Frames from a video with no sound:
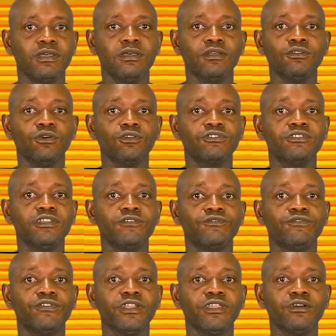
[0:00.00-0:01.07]
though still
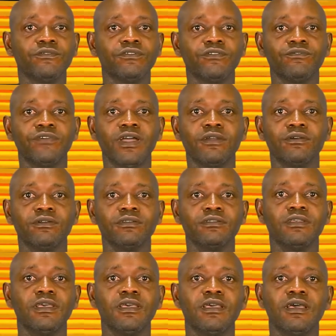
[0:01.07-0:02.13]
free of the virus,
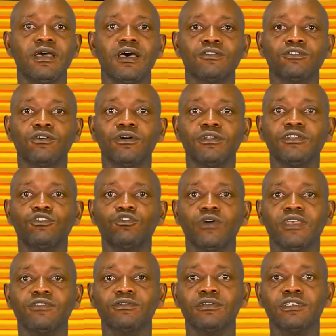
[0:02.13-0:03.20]
has gone into
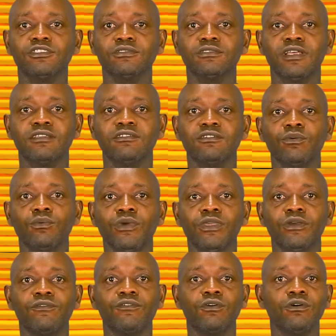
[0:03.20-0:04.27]
isolation as a way
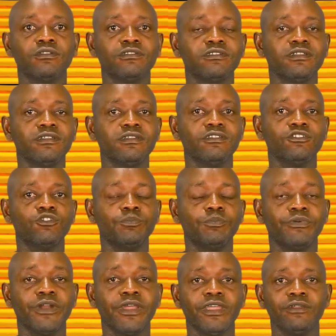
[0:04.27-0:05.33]
of curtailing the
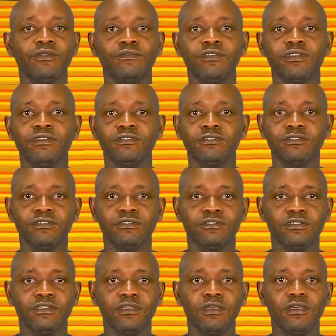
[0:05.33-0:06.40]
spread of the disease.
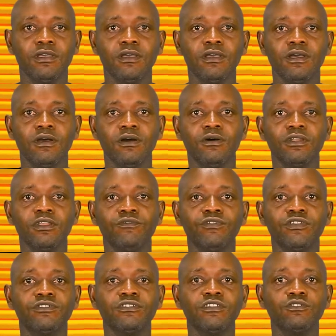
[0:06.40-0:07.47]
On a
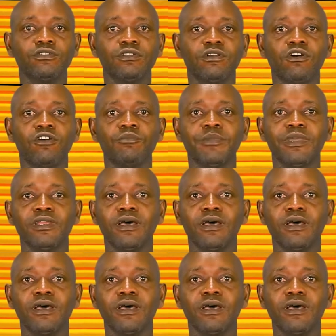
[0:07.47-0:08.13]
visit to the government